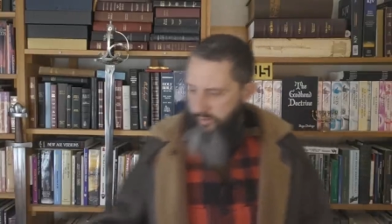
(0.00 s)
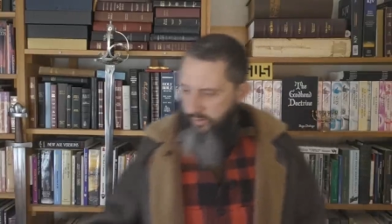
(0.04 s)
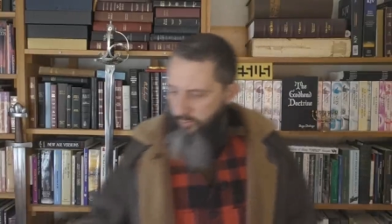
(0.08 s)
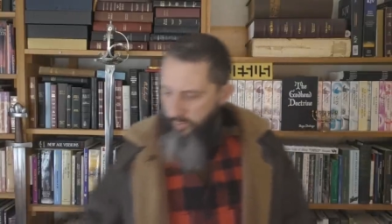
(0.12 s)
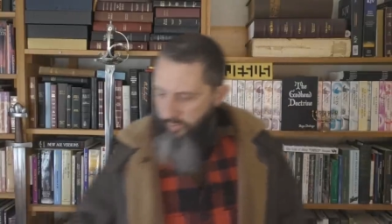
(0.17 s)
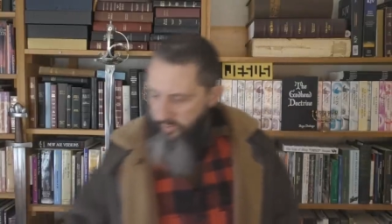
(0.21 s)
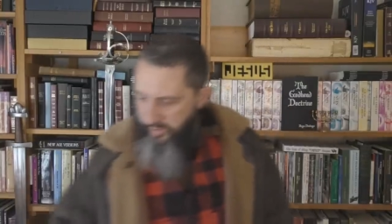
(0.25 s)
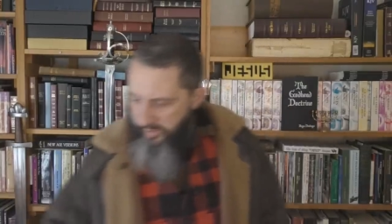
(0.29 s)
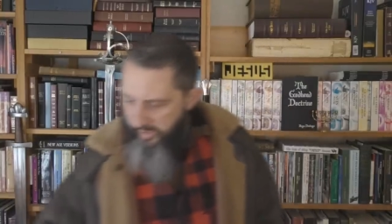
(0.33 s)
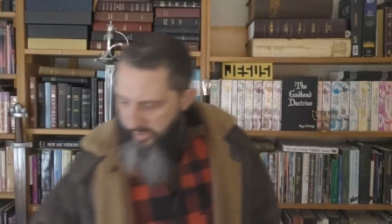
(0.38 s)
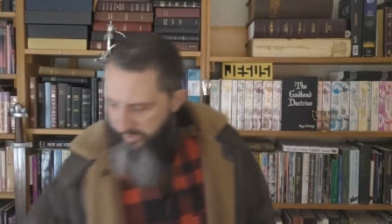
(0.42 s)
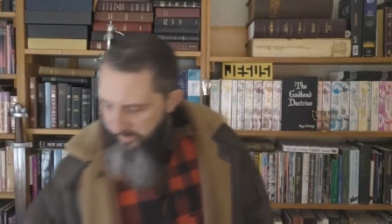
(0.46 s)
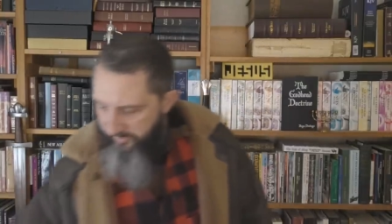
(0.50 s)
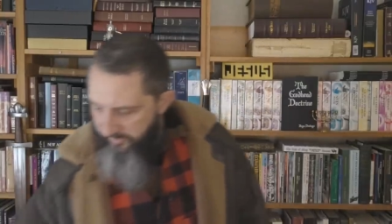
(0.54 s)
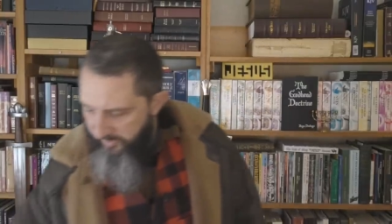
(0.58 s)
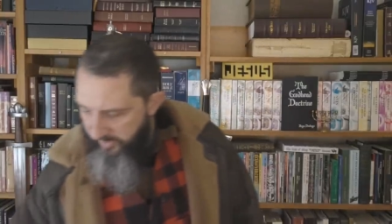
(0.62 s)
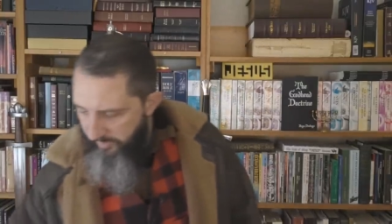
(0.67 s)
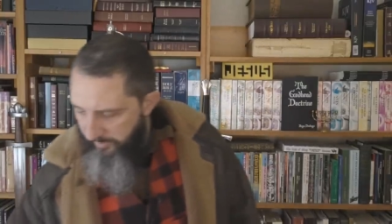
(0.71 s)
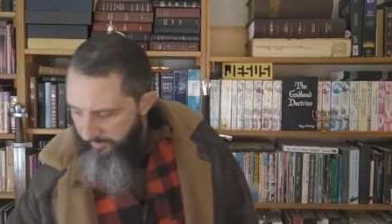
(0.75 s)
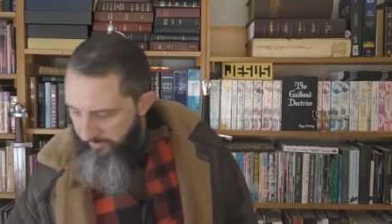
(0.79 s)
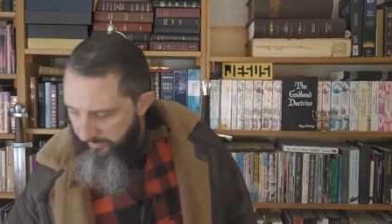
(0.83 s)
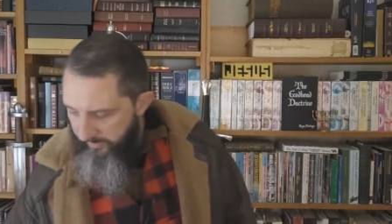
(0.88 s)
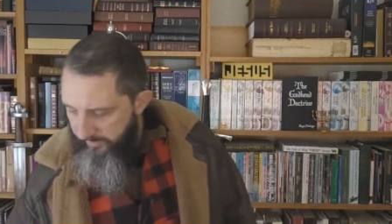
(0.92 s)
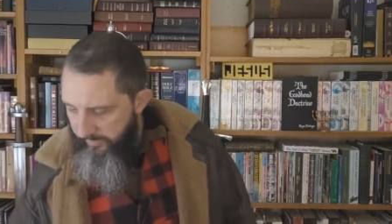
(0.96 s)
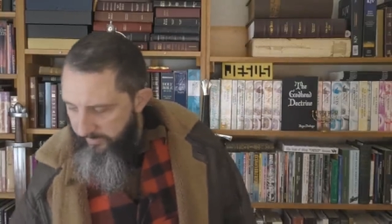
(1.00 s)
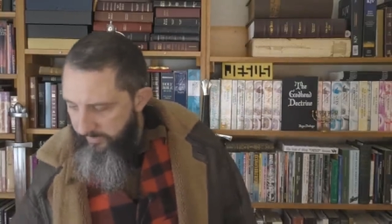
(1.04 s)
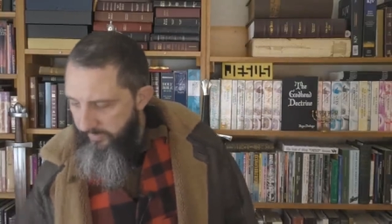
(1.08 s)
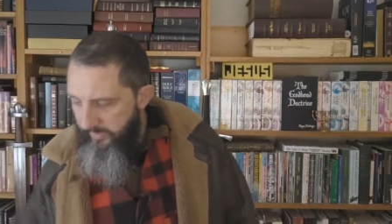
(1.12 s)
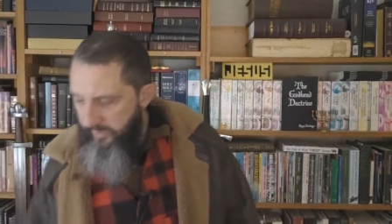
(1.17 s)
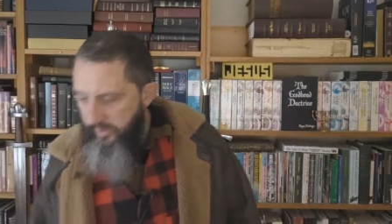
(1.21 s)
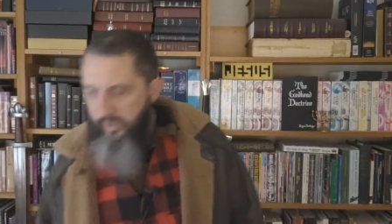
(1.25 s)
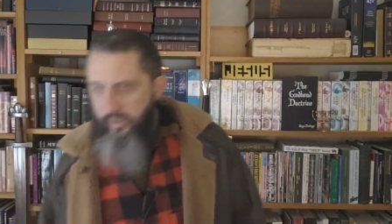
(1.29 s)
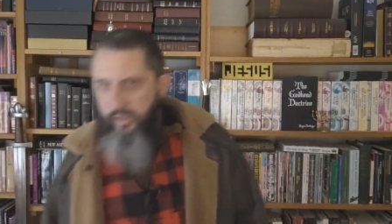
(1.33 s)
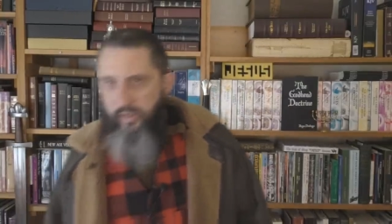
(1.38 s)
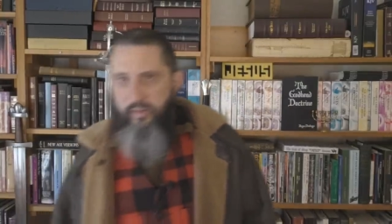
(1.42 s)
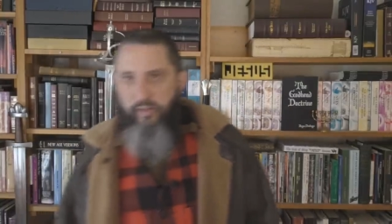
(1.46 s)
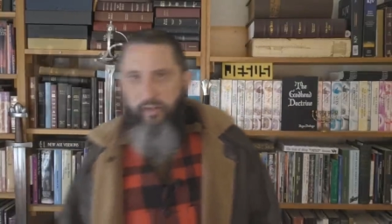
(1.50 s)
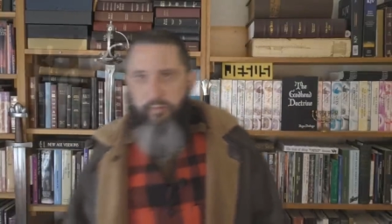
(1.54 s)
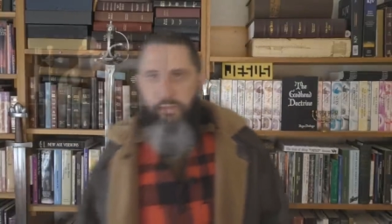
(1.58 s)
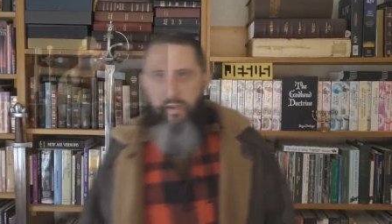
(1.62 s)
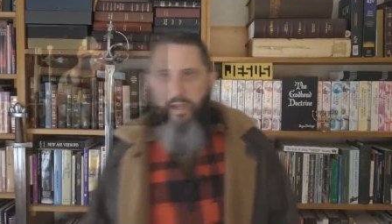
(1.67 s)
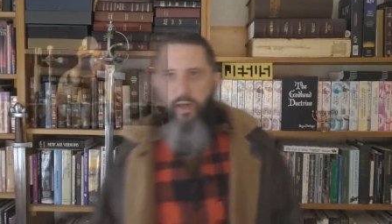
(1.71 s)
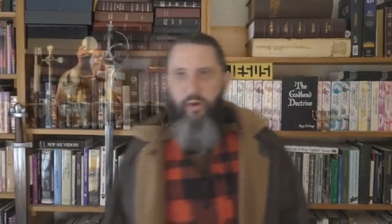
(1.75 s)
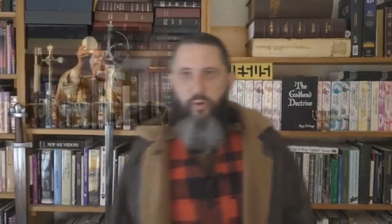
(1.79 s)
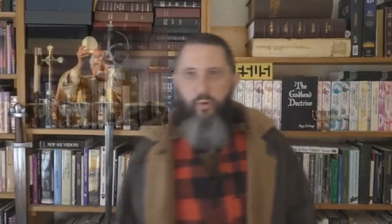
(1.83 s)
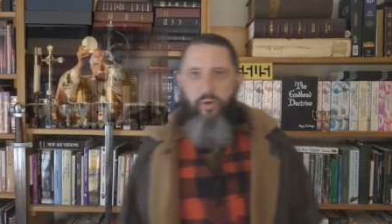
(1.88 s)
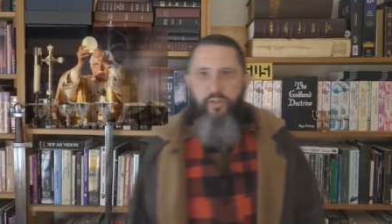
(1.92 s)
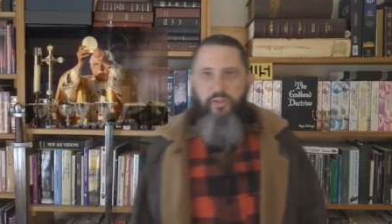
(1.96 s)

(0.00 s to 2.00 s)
Where'd they get it from? They're Baal